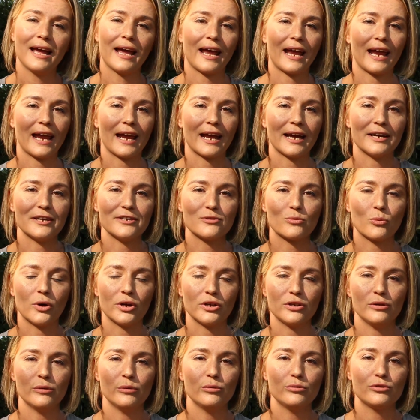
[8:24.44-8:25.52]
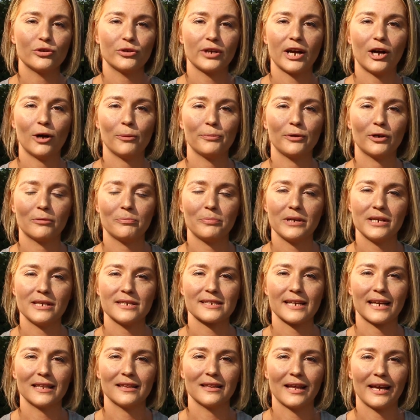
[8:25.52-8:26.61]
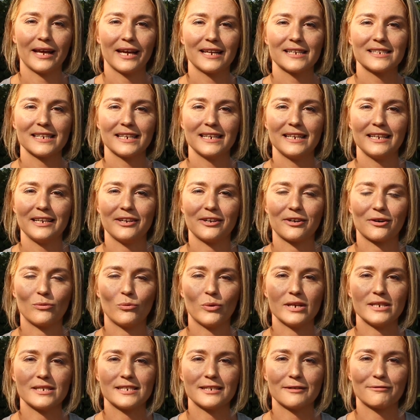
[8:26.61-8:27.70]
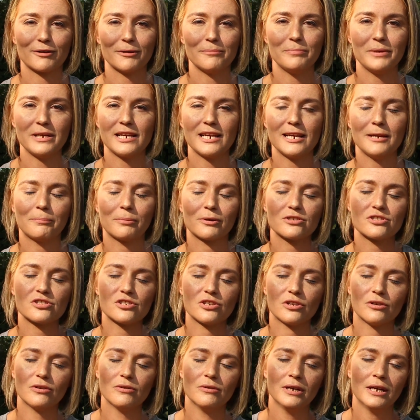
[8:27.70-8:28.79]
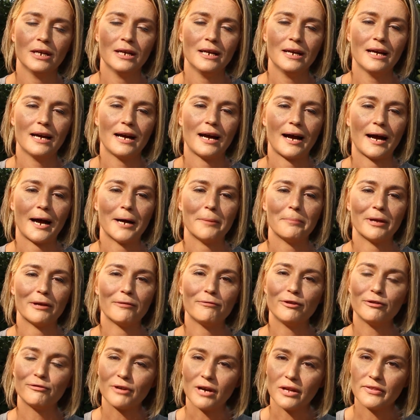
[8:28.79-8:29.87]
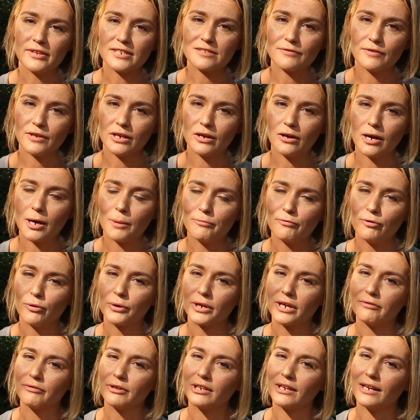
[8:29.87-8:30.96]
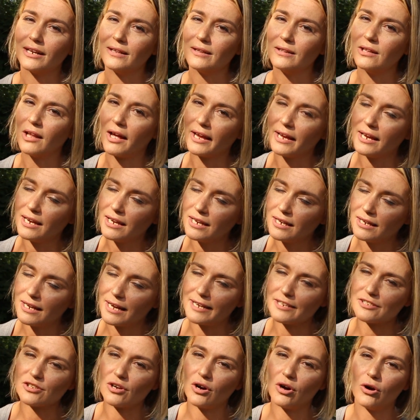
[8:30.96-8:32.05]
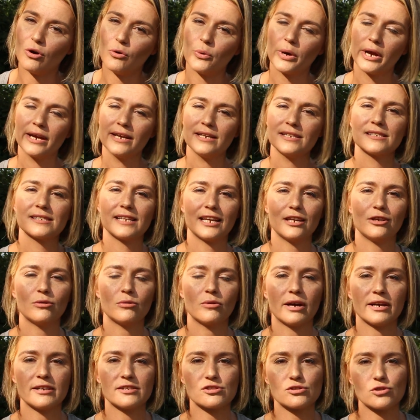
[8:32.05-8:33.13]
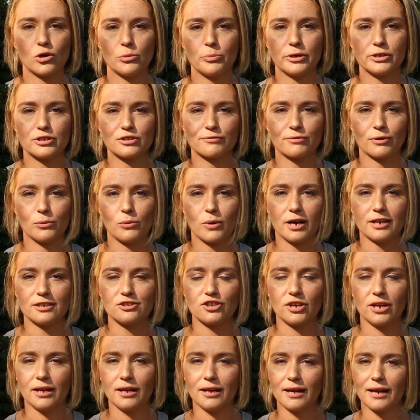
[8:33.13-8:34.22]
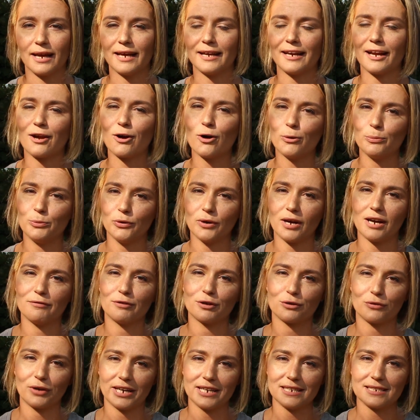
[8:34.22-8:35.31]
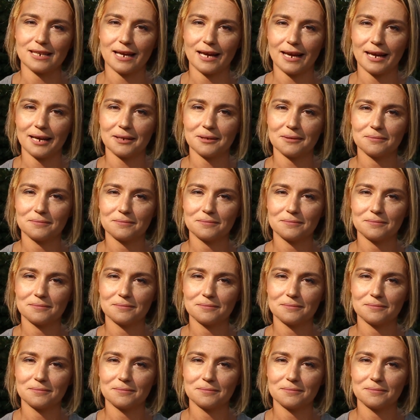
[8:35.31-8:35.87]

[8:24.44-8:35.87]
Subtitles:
and what you do to help your bees. I like to hear what different beekeepers do. If you found this video helpful, give it a like. As always, thank you guys so much for watching, and I hope you have a great day.